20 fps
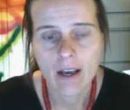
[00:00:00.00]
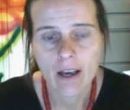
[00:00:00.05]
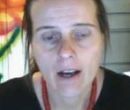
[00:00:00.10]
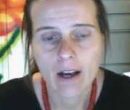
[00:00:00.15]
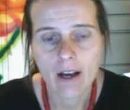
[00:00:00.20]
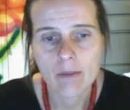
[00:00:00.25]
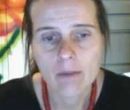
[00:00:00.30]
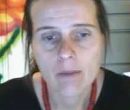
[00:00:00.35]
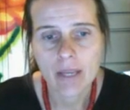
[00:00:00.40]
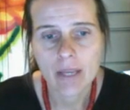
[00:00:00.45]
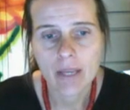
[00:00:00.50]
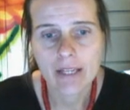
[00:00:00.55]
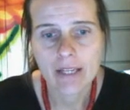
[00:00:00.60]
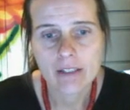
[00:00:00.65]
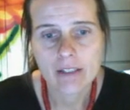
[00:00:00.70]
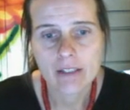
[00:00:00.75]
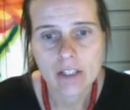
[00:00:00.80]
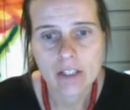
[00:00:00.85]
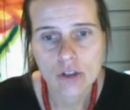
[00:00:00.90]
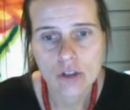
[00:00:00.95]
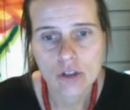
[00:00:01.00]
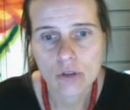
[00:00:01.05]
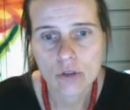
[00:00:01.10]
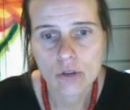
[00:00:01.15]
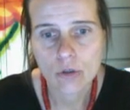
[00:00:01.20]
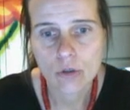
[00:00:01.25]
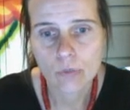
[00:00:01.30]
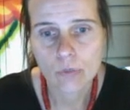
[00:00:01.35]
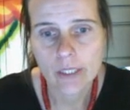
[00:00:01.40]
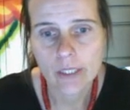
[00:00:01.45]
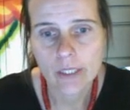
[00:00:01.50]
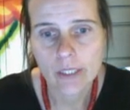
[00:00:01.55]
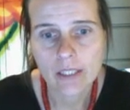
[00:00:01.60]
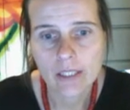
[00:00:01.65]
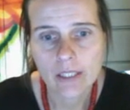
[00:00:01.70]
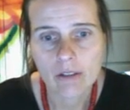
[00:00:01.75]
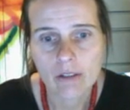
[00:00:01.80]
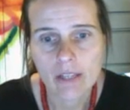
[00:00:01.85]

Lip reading: And in addition, you'll read